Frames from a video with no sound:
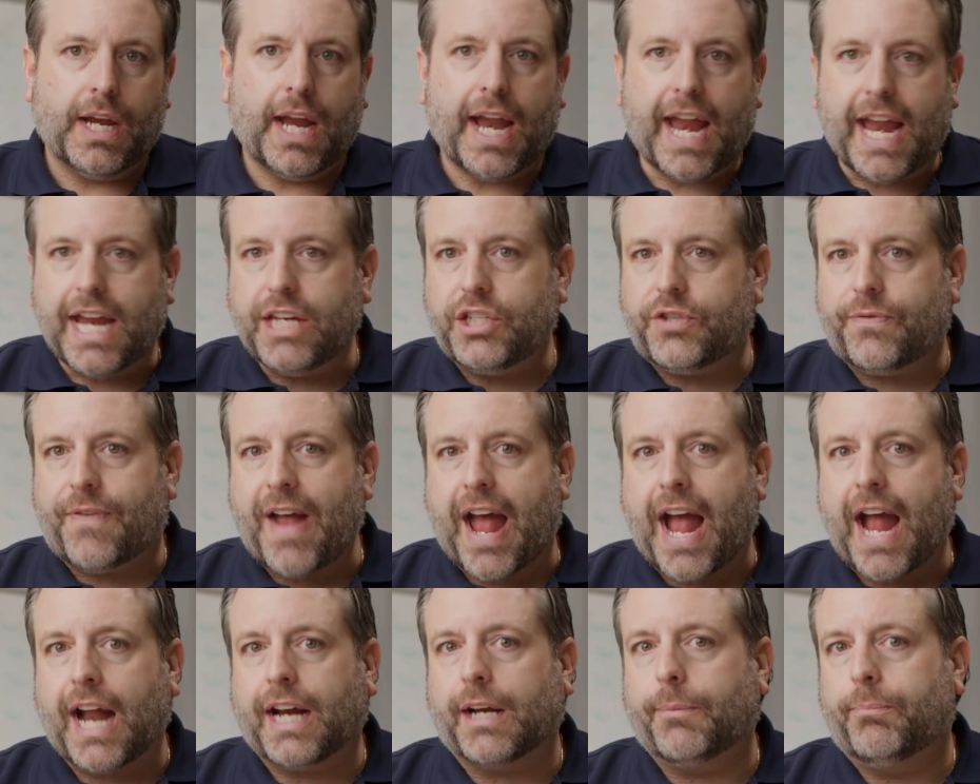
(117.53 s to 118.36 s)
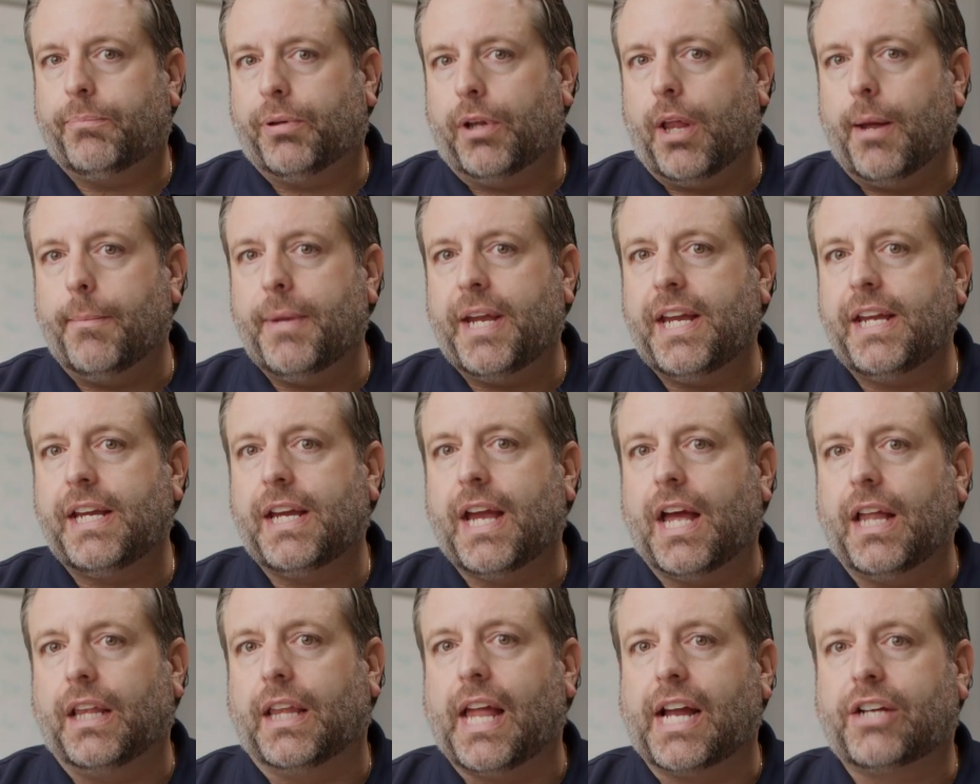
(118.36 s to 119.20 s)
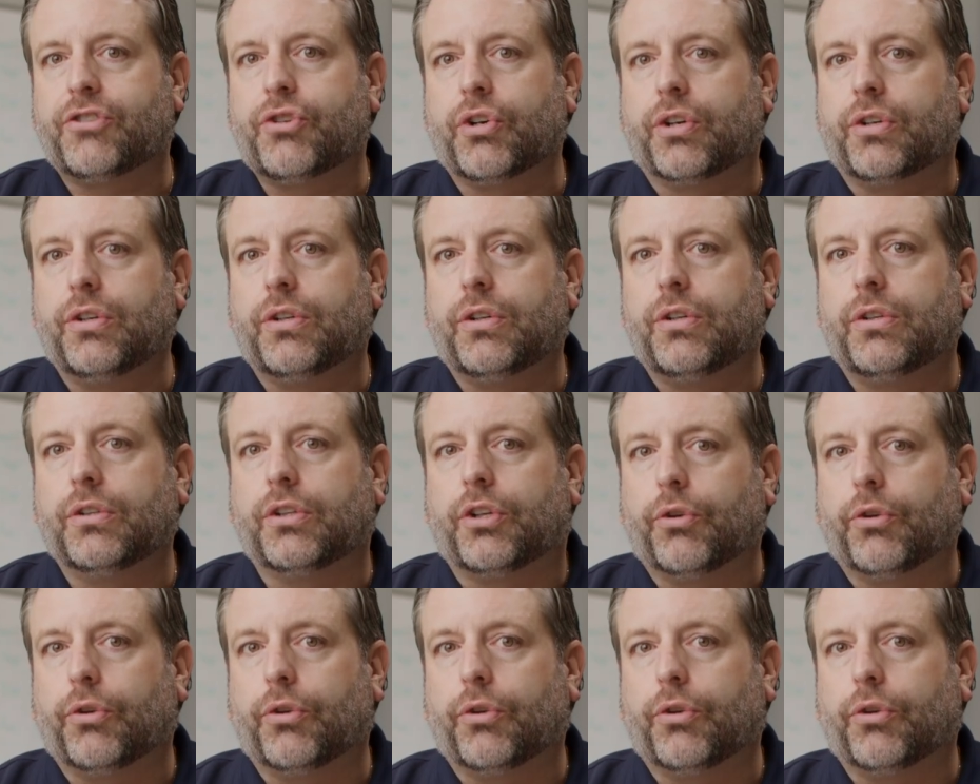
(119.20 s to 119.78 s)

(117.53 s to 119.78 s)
HVAC, plumbing, electrical,